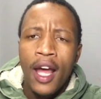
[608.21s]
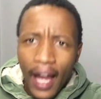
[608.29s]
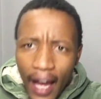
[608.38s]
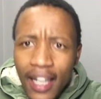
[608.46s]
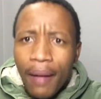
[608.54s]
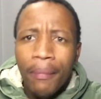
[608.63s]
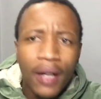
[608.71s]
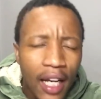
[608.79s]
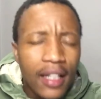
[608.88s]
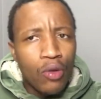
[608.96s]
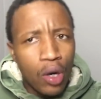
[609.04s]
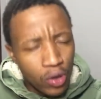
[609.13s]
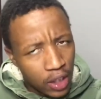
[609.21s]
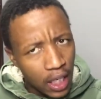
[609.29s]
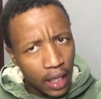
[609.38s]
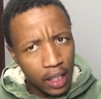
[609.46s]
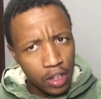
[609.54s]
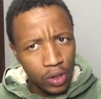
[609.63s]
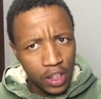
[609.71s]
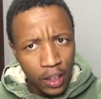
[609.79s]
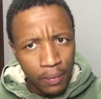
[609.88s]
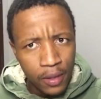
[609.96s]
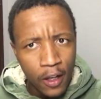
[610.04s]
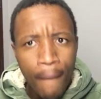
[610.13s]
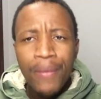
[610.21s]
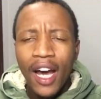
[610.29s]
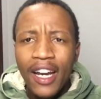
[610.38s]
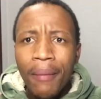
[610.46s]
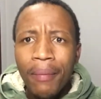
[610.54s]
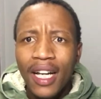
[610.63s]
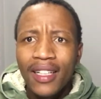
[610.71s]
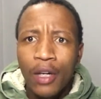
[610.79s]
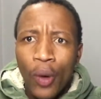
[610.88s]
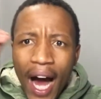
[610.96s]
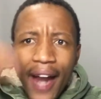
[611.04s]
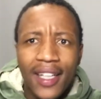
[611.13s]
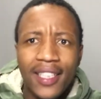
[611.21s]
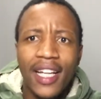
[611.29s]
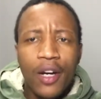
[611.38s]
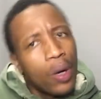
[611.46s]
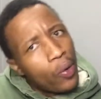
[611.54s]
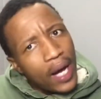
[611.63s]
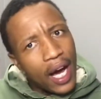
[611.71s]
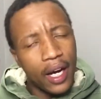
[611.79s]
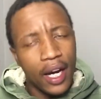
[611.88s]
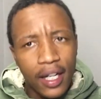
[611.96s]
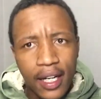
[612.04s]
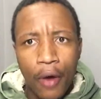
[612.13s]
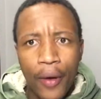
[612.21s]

And I'm glad that we're losing against those teams, and I'm glad that we understand where we are right now.